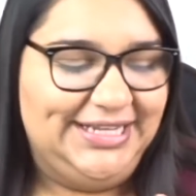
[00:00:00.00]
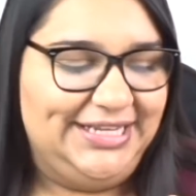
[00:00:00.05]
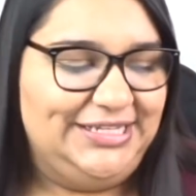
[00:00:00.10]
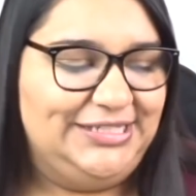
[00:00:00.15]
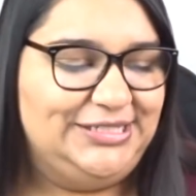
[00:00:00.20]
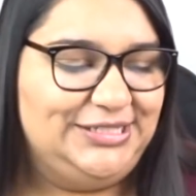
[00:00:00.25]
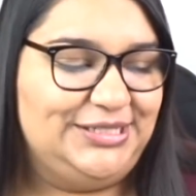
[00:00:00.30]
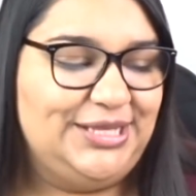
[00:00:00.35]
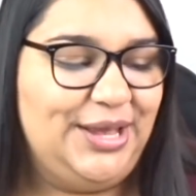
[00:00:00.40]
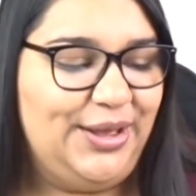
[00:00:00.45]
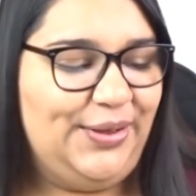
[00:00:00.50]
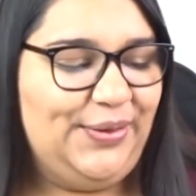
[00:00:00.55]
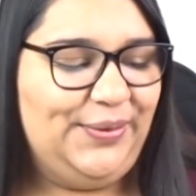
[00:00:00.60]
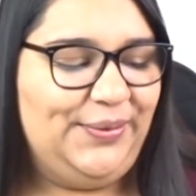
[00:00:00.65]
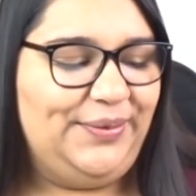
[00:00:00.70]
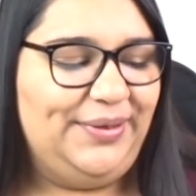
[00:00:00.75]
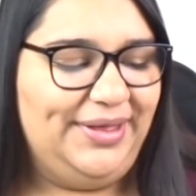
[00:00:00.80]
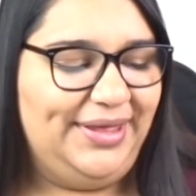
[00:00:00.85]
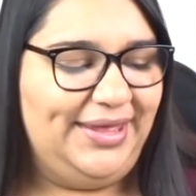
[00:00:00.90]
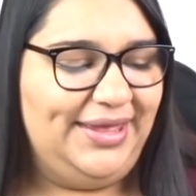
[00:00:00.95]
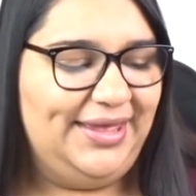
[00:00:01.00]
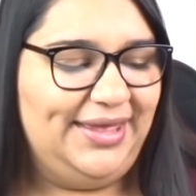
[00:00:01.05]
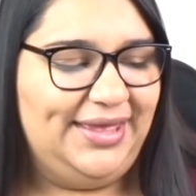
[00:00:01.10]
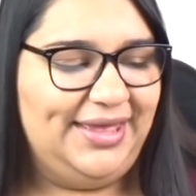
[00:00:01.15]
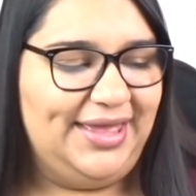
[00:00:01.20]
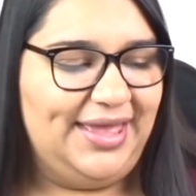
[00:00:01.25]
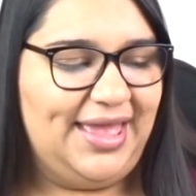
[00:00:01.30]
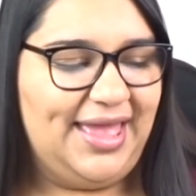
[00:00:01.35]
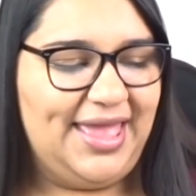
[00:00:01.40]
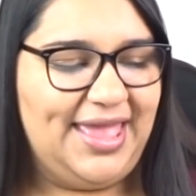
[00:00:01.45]
So
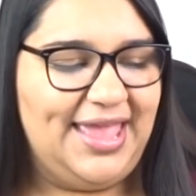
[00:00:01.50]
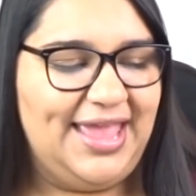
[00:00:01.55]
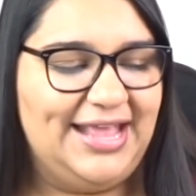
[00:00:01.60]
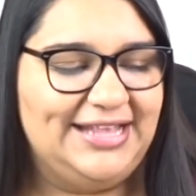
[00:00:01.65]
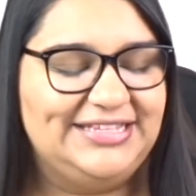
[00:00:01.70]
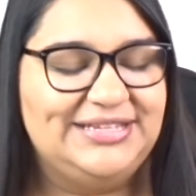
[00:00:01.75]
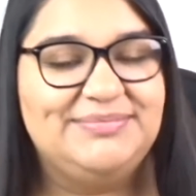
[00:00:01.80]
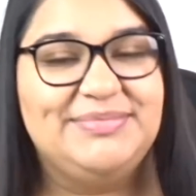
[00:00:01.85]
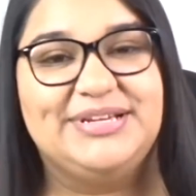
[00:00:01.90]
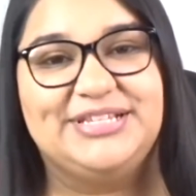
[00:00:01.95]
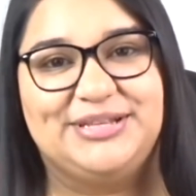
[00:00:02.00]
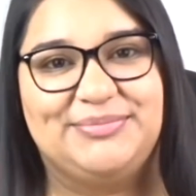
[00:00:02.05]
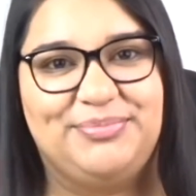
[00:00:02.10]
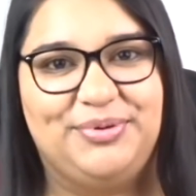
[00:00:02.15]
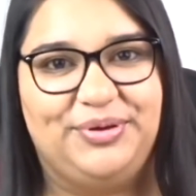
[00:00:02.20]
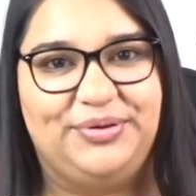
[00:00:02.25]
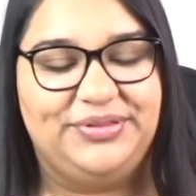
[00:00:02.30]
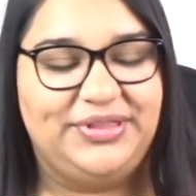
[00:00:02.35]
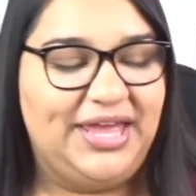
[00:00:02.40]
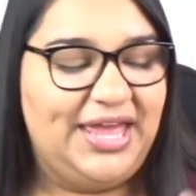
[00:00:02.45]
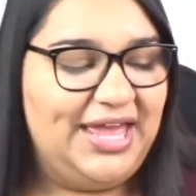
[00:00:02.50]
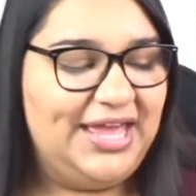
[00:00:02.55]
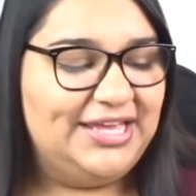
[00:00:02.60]
it's a mix of both.